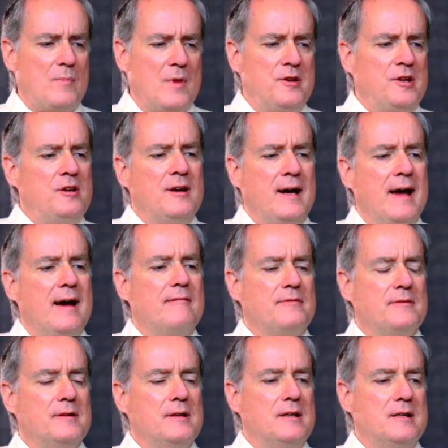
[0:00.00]
Do you
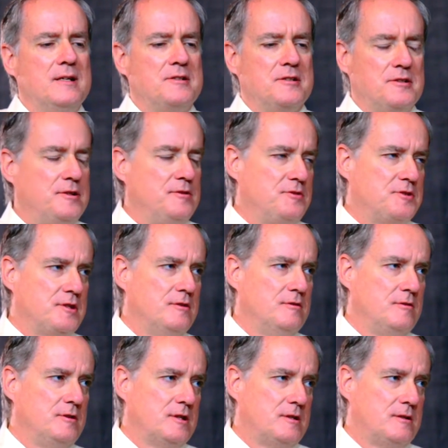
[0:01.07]
have, is it too
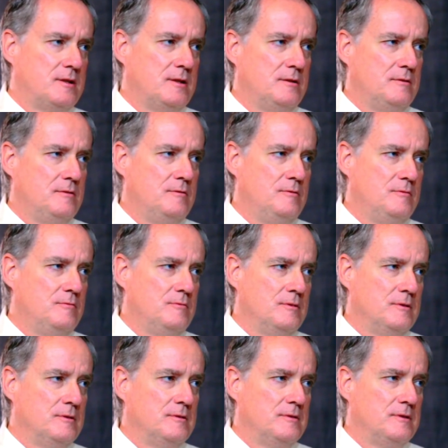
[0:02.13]
soon to, to,
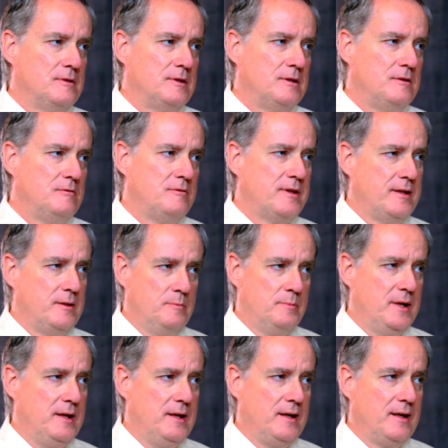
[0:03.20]
to think
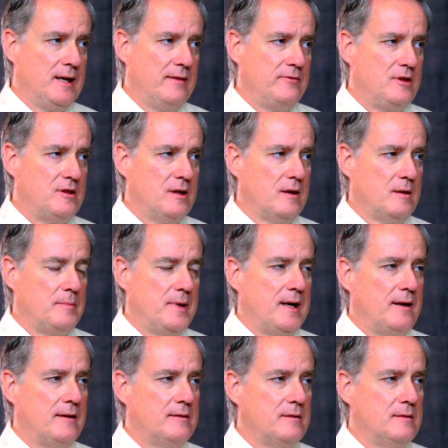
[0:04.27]
big? Have you thought mm-hmm.
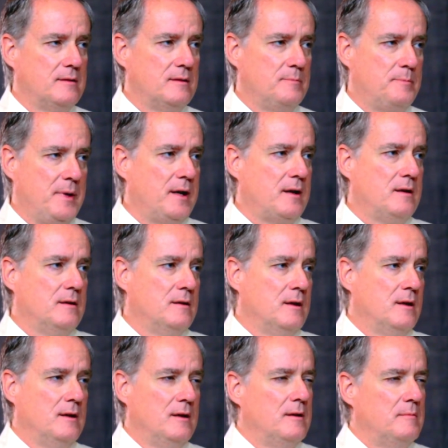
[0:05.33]
about big,
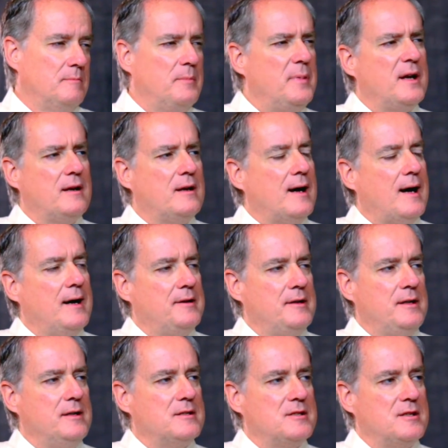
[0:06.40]
big
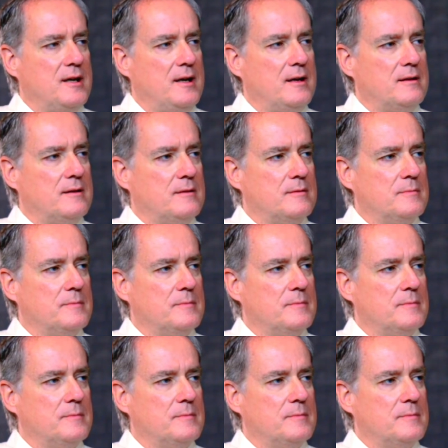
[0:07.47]
ideas yet?